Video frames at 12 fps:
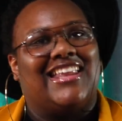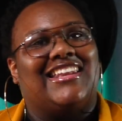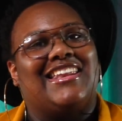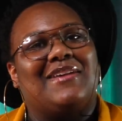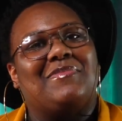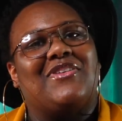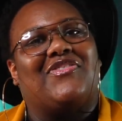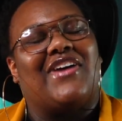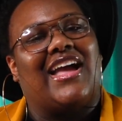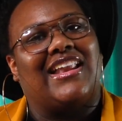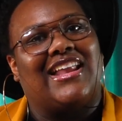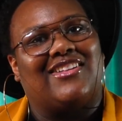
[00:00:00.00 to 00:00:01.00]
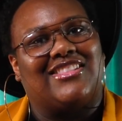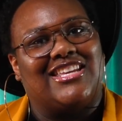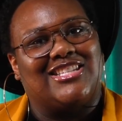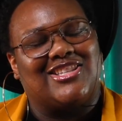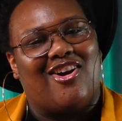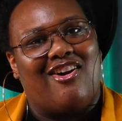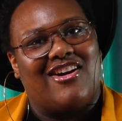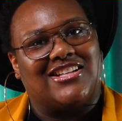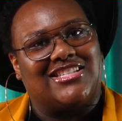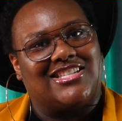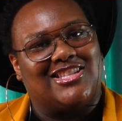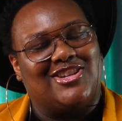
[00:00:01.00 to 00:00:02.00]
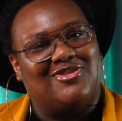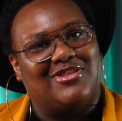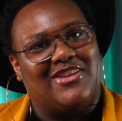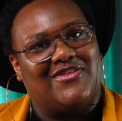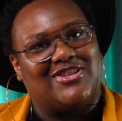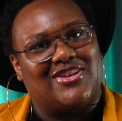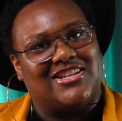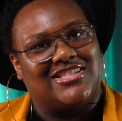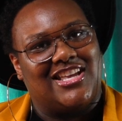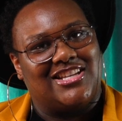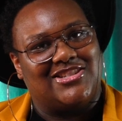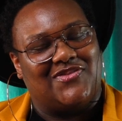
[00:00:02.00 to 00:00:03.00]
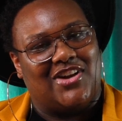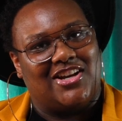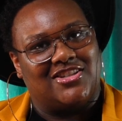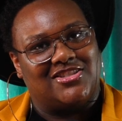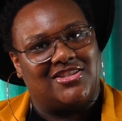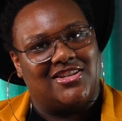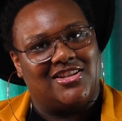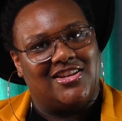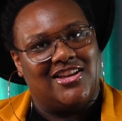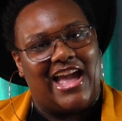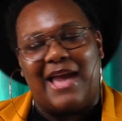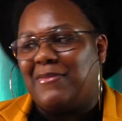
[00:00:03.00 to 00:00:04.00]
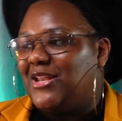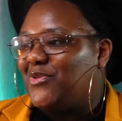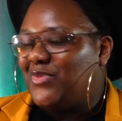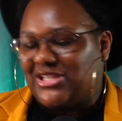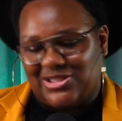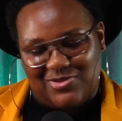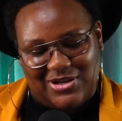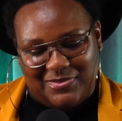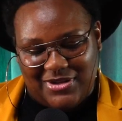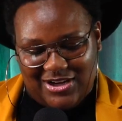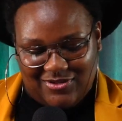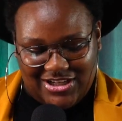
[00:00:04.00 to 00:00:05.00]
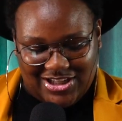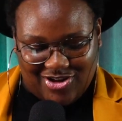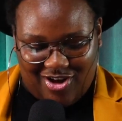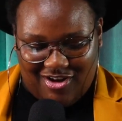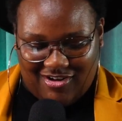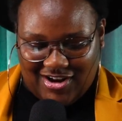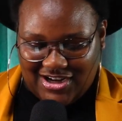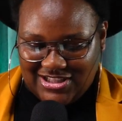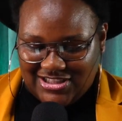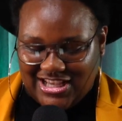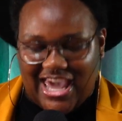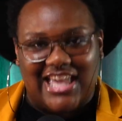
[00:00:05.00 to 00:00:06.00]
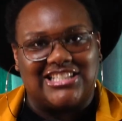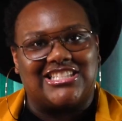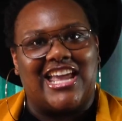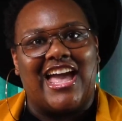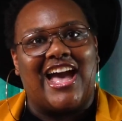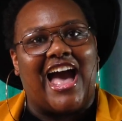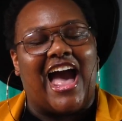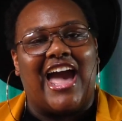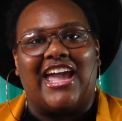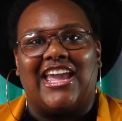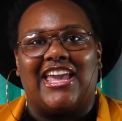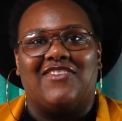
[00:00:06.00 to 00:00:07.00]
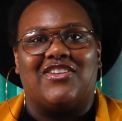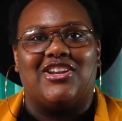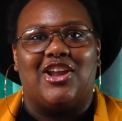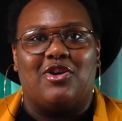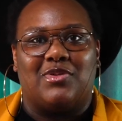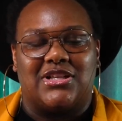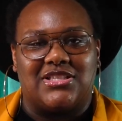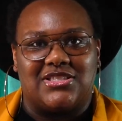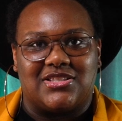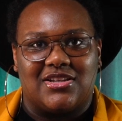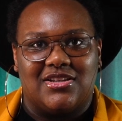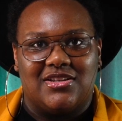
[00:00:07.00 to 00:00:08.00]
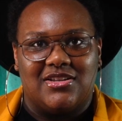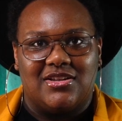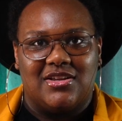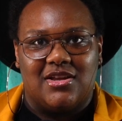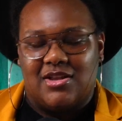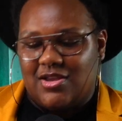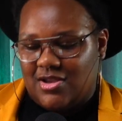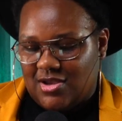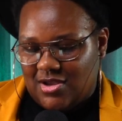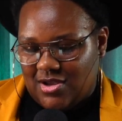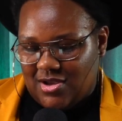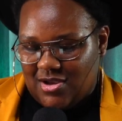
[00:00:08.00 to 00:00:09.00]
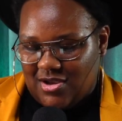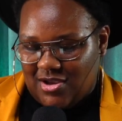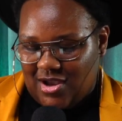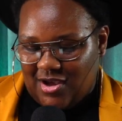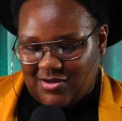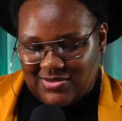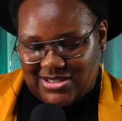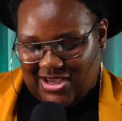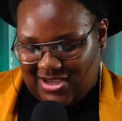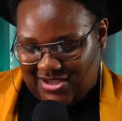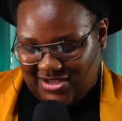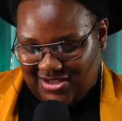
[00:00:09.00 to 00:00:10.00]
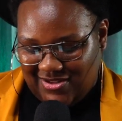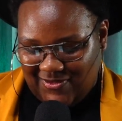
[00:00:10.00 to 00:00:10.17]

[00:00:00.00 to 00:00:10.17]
let me find out these cards is the New Living Translation version. How many weeks we done been on these cards? And child, I ain't even noticed. Hold tight.